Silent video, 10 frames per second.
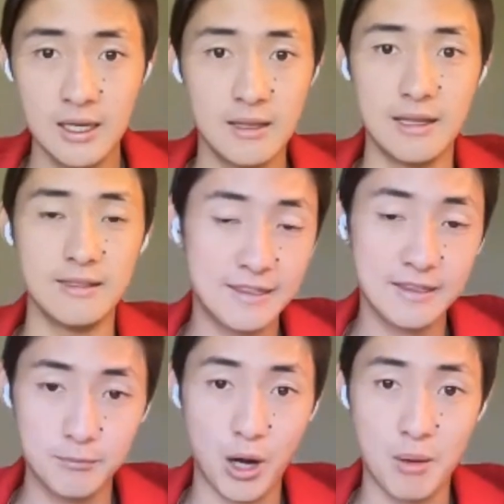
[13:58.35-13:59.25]
then that
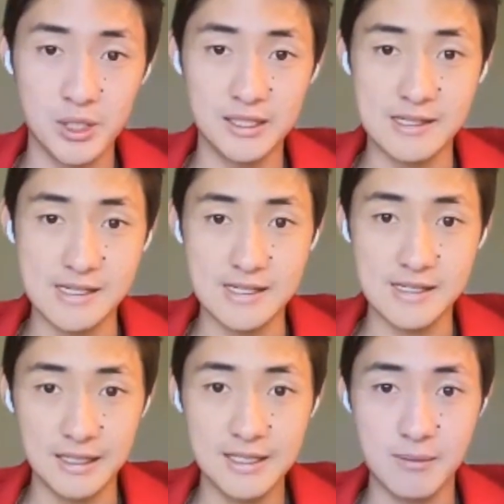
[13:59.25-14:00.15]
property does
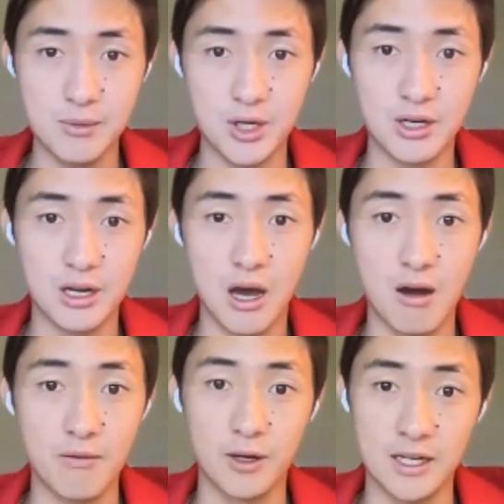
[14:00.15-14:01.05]
its lease up. They're going to offer